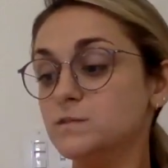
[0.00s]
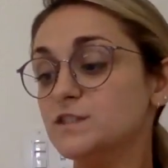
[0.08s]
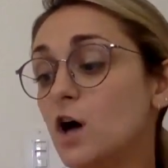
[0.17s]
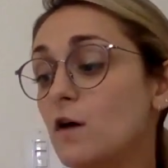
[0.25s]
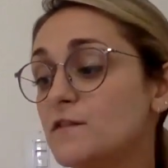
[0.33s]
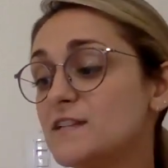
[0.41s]

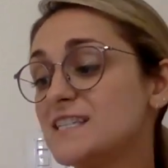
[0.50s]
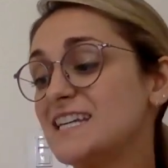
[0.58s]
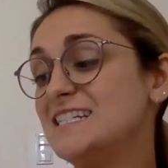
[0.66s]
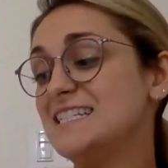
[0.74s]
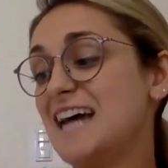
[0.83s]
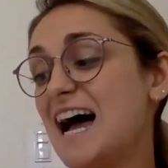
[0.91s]
dolphins
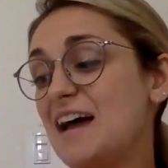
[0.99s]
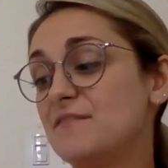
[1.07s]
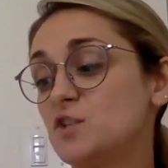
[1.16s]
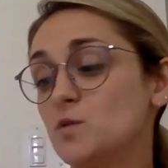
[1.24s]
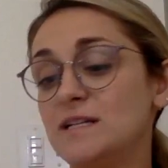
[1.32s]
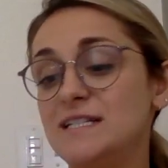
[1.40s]
can
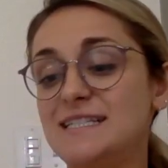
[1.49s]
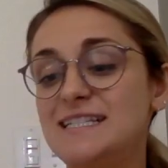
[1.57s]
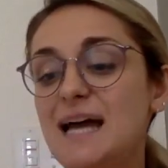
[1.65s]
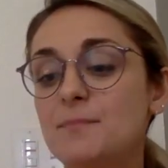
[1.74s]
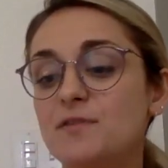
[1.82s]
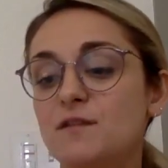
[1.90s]
dive to a
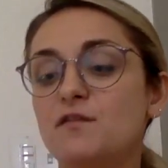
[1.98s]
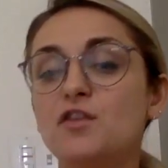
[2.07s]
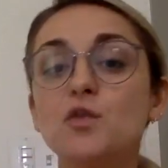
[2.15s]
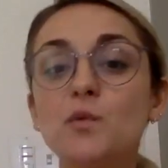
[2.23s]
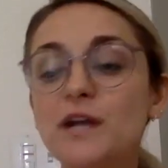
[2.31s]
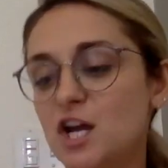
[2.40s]
depth of
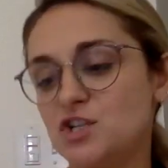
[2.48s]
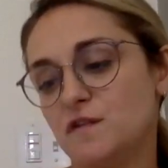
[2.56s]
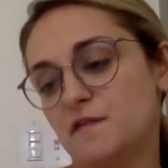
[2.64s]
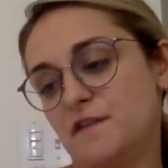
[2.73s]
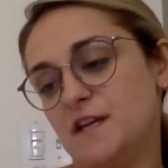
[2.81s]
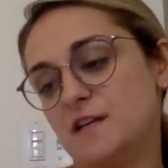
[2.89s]

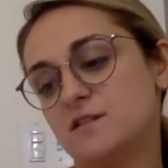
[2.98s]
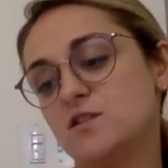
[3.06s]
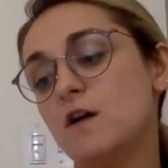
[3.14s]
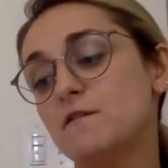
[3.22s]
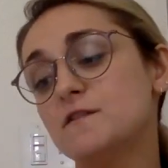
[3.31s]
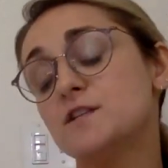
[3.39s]
300 feet.
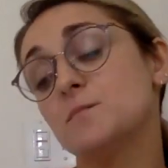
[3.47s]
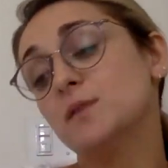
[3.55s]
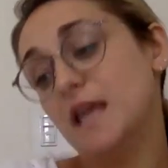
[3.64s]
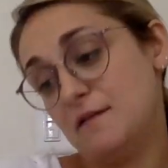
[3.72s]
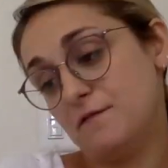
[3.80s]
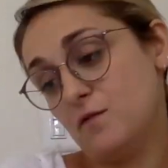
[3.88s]
Dolphins are
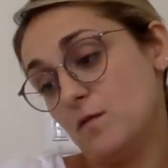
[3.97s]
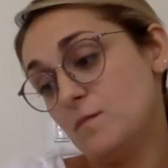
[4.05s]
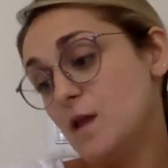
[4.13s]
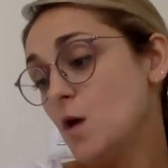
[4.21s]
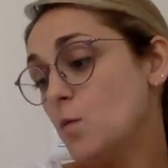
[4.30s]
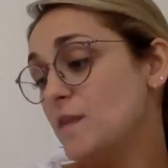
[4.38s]
playful.
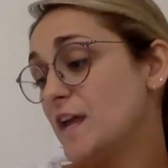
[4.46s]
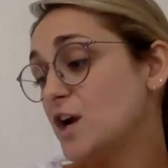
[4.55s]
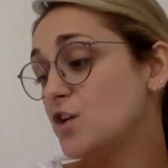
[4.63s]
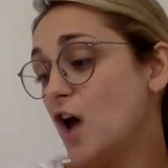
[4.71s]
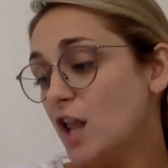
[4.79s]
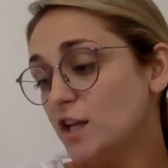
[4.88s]
When they are
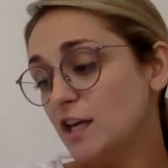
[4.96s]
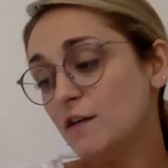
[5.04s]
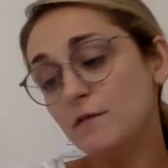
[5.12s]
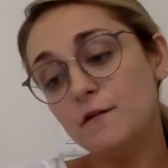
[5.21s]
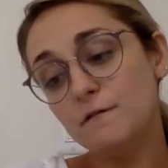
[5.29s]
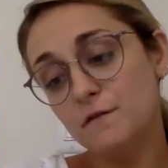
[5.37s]
not looking
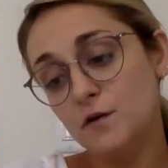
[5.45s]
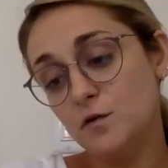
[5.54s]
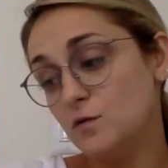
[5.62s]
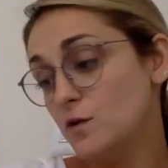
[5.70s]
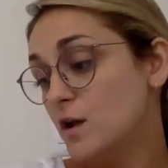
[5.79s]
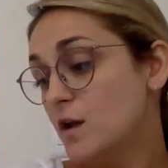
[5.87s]
for
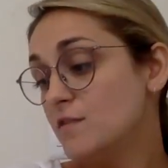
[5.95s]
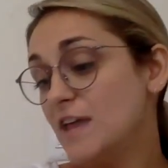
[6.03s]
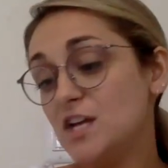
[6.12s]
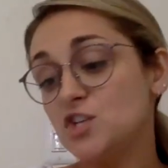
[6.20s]
food, they